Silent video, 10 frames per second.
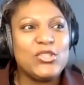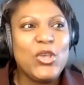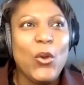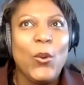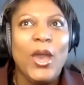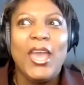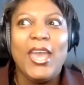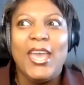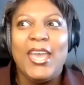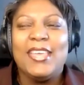So
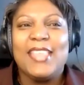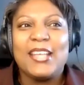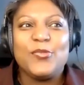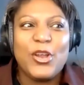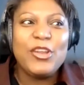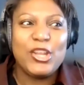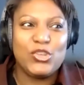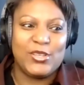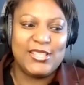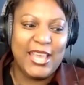that's very
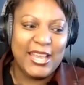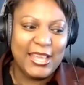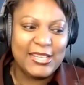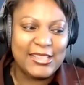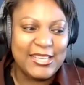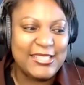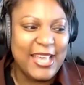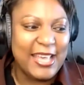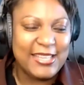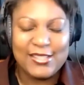interesting. Like Liz
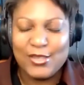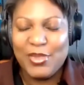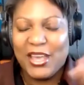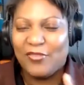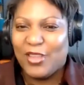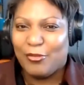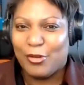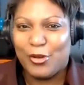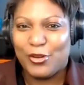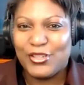says, that's something I've never
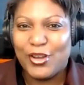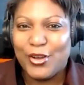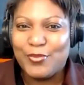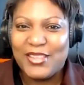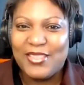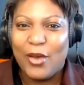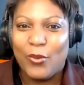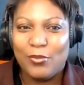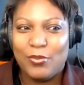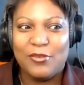heard termed in that
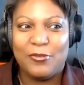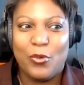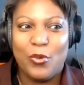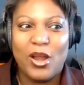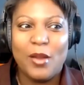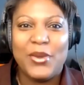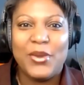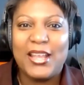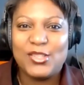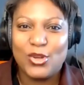way before, but
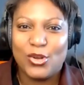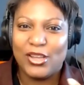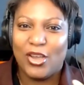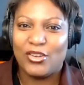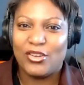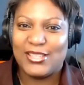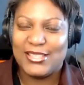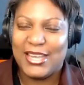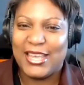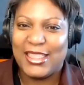I certainly
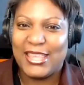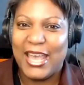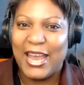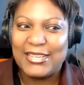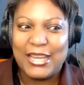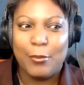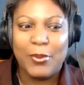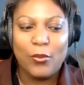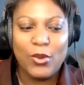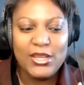understand the idea. But
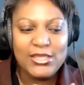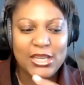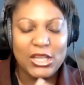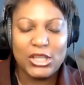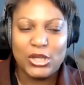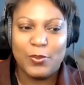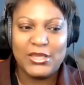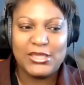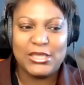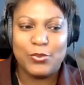I want to dig a little
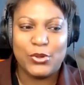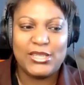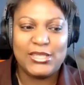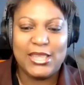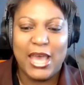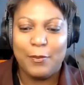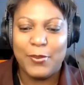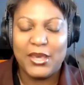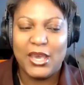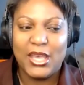bit deeper into that,
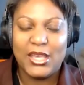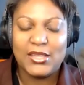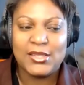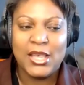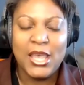because